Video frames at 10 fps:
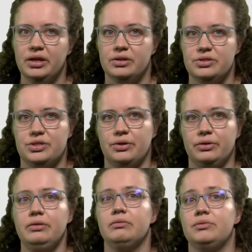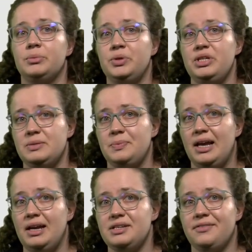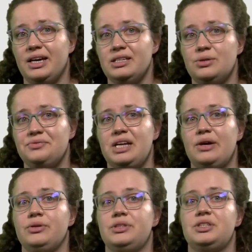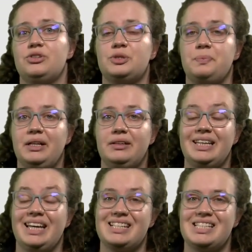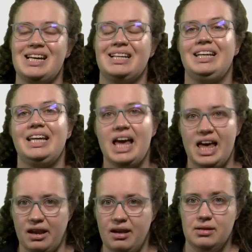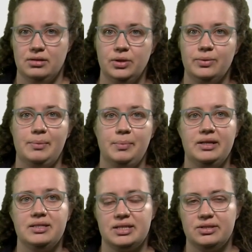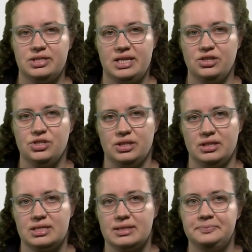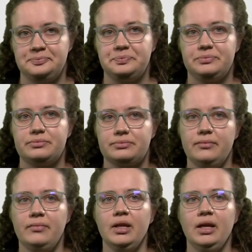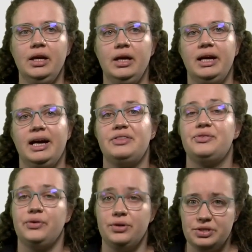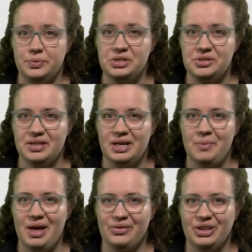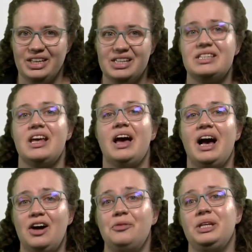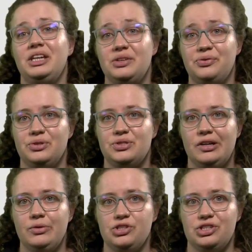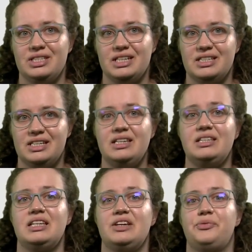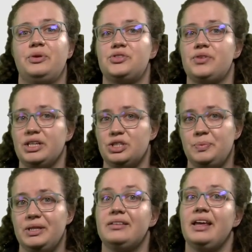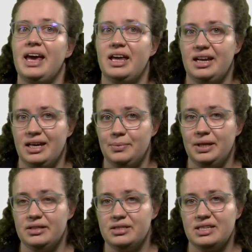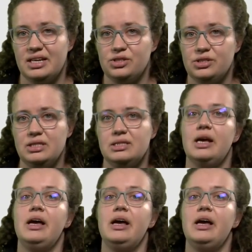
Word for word: So the municipality of Eindhoven now considers building exactly n new ambulance stations. And the first question that I'm having is, how many different solutions exist if we're trying to build n ambulance stations